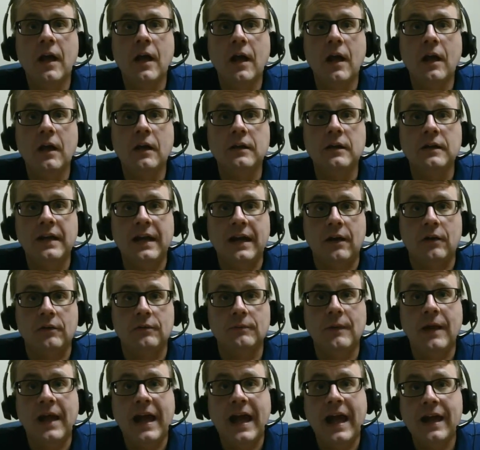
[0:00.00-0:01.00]
Now,
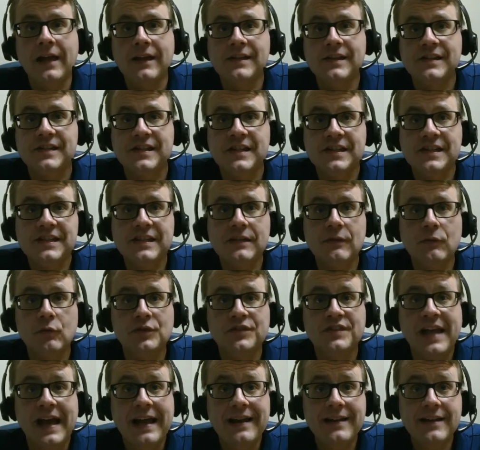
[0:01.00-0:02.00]
since it will
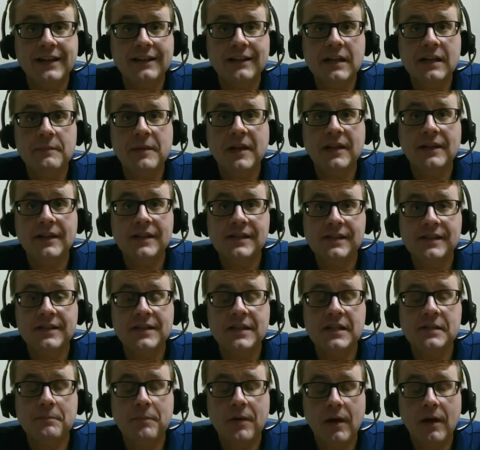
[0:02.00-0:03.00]
technically be listed as
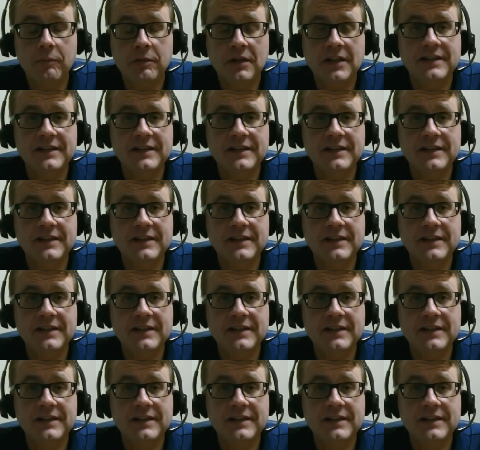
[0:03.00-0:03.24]
public,